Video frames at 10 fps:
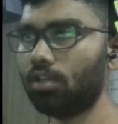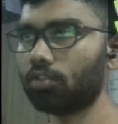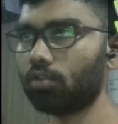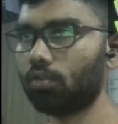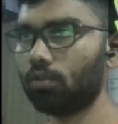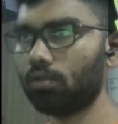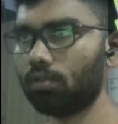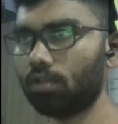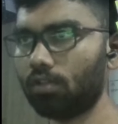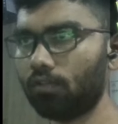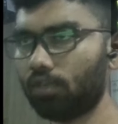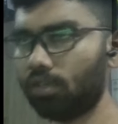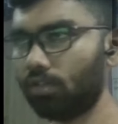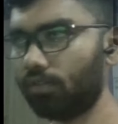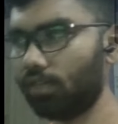So if
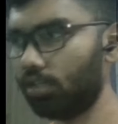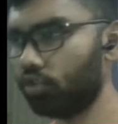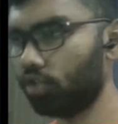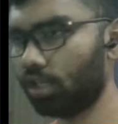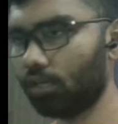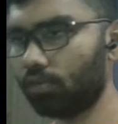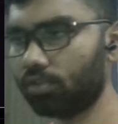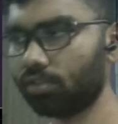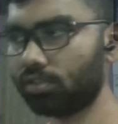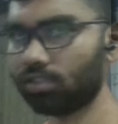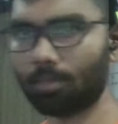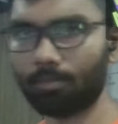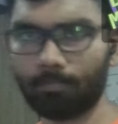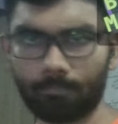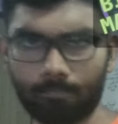we check out
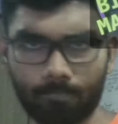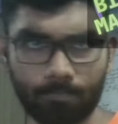some